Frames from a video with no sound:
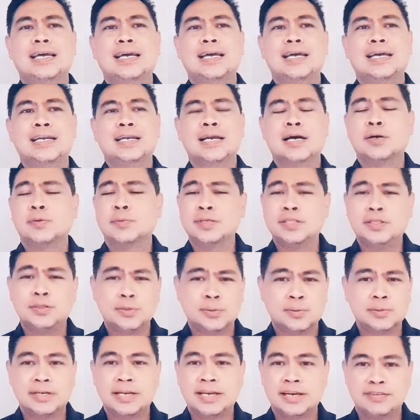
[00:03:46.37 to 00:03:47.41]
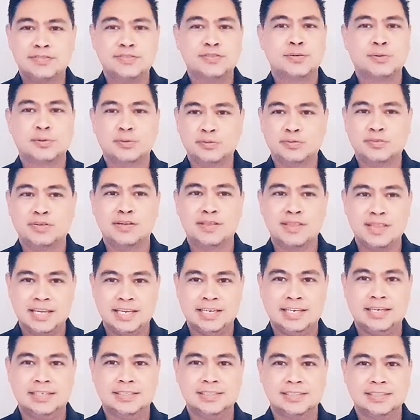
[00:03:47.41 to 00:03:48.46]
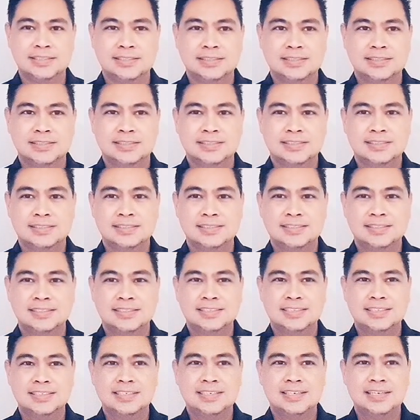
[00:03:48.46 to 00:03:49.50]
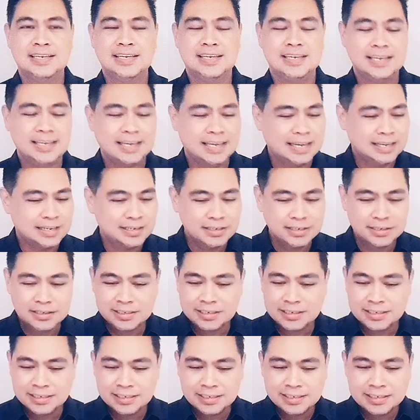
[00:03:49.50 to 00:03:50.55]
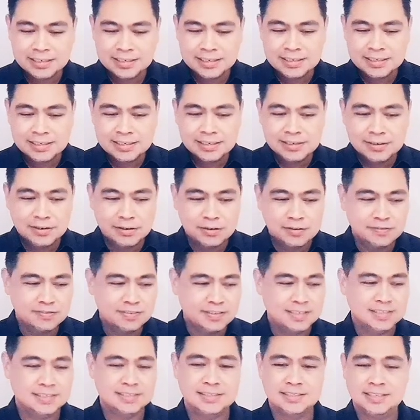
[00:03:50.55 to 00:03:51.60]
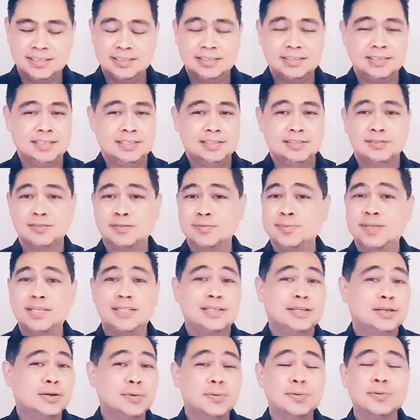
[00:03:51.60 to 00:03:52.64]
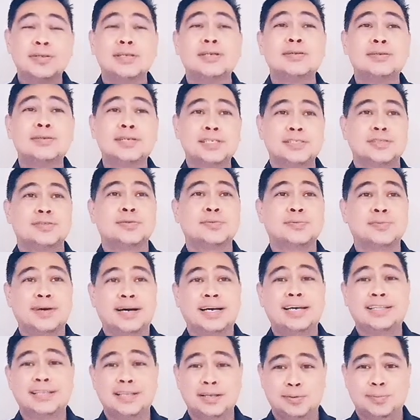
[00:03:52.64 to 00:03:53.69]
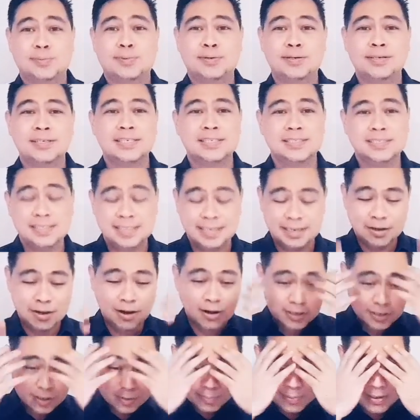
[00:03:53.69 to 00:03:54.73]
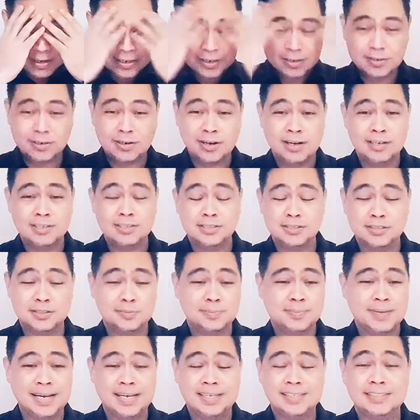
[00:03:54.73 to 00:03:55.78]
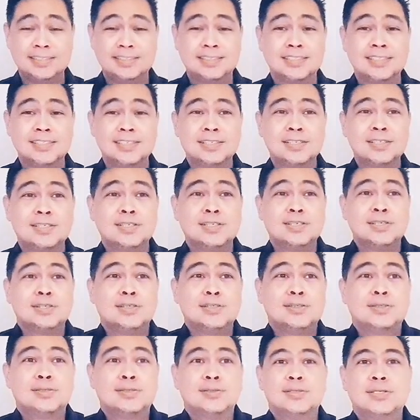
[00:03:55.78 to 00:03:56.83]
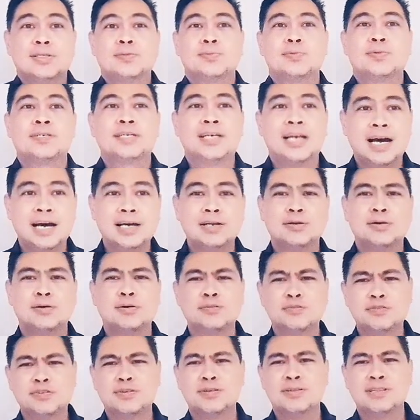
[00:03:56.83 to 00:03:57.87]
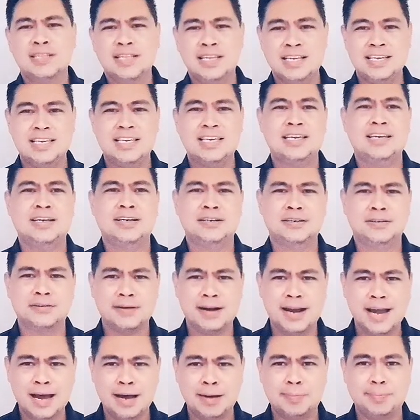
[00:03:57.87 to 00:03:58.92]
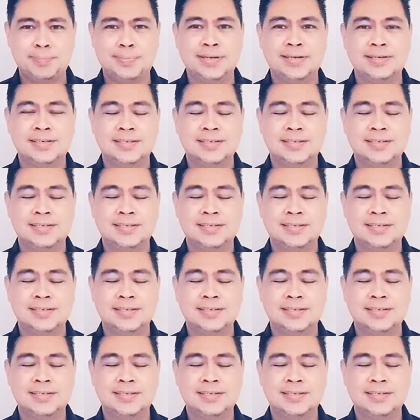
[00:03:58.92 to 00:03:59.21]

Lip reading: and how we don't have to overthink it. Any of these techniques, to me, the only reason why they work is they occupy our conscious minds so that we're not overthinking crap.